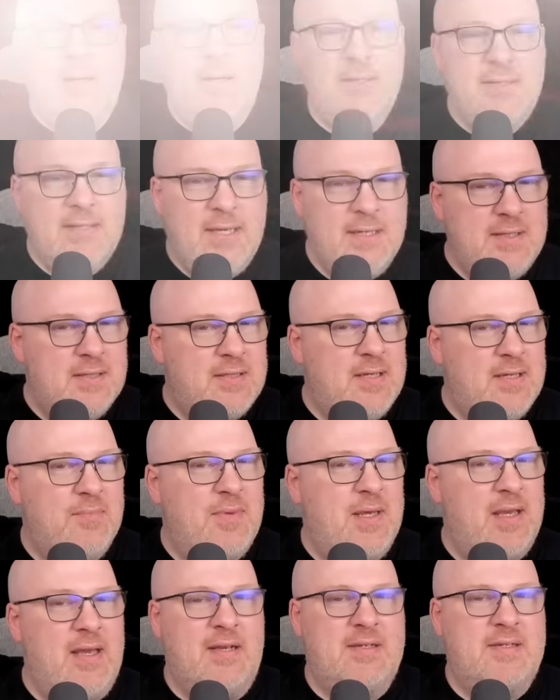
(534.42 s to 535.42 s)
Let's get to
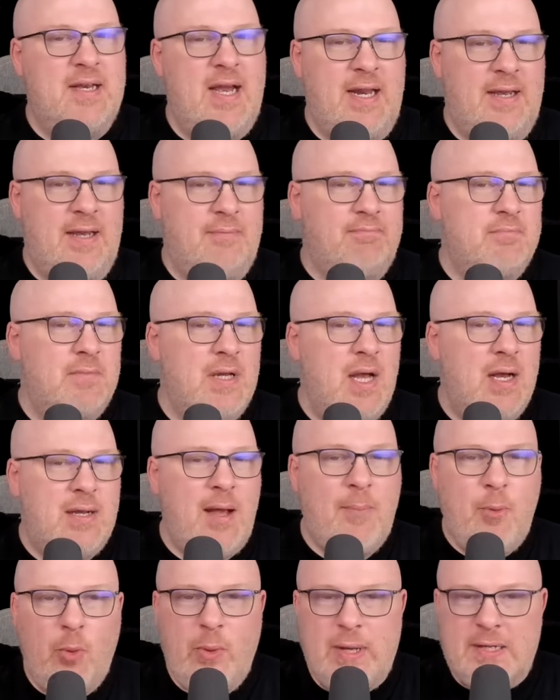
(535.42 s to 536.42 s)
something exciting. A
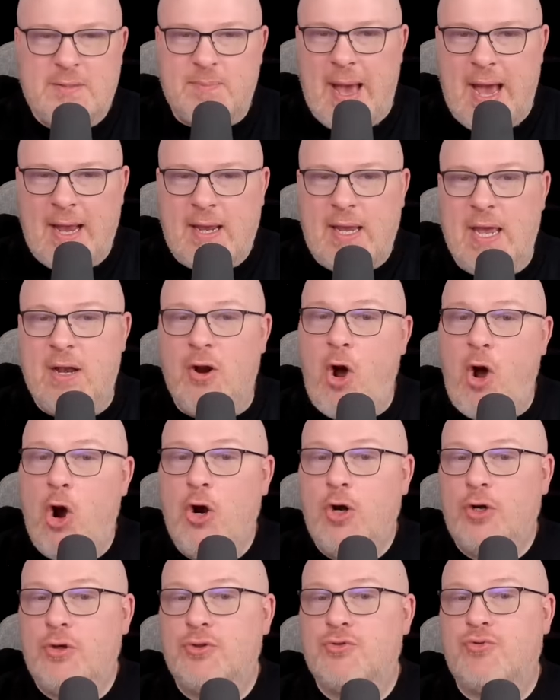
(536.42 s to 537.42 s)
couple weeks back, an
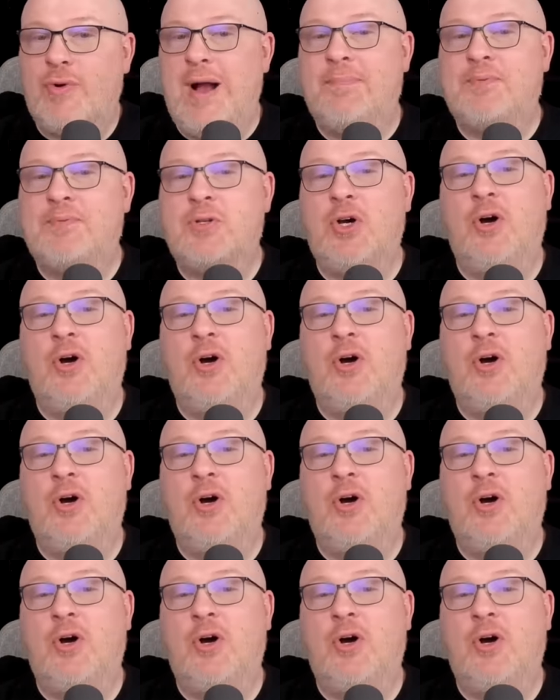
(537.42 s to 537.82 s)
article dropped